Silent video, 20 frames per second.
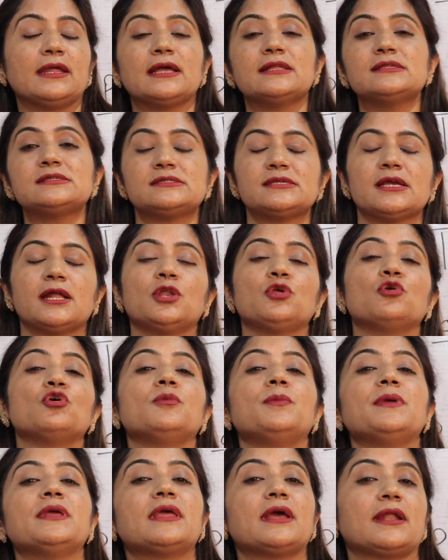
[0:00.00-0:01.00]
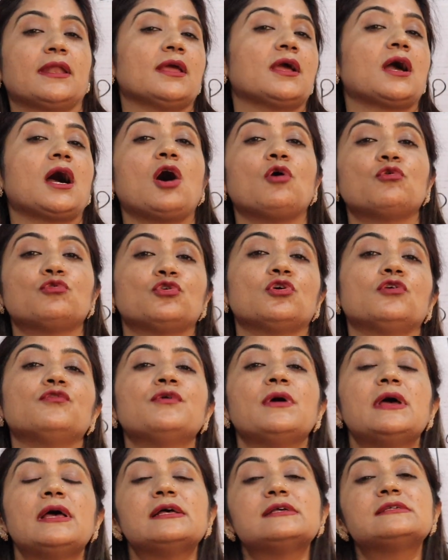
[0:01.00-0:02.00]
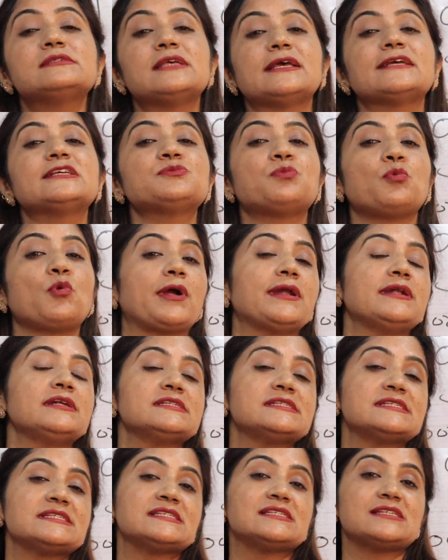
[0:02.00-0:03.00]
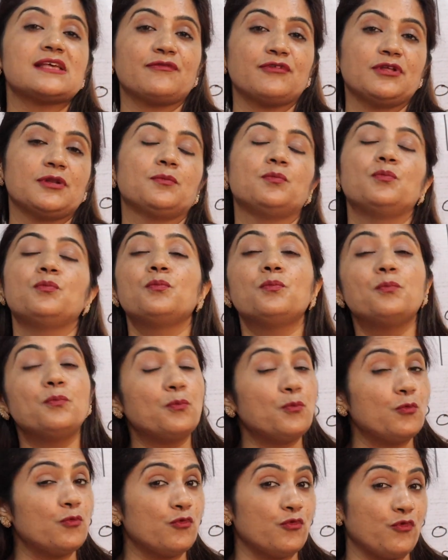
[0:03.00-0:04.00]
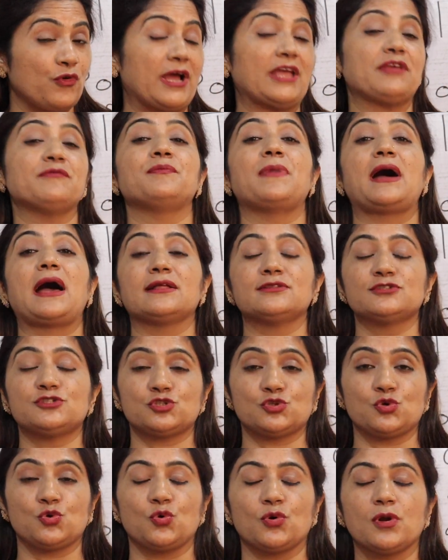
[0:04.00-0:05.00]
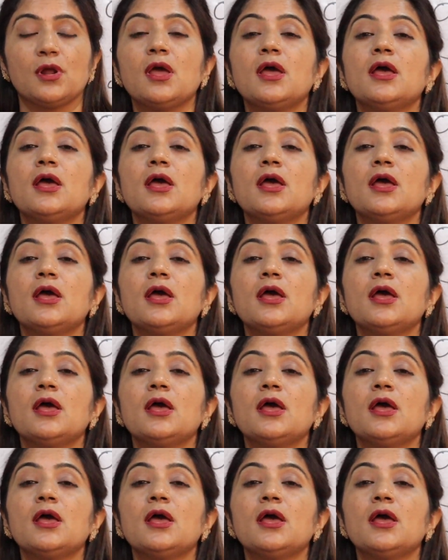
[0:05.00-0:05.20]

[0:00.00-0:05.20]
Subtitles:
instead you will be getting out of 6.75 band score.